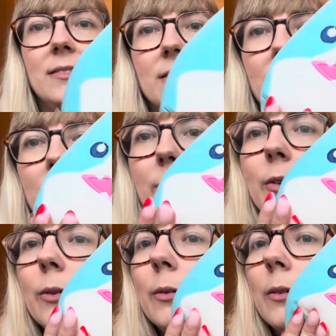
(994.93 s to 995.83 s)
Look how
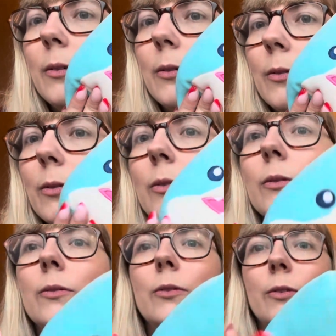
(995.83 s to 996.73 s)
cute it is.
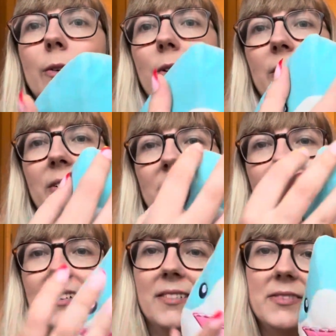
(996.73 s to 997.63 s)
Just his
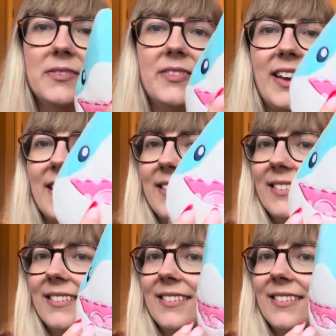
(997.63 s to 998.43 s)
little face.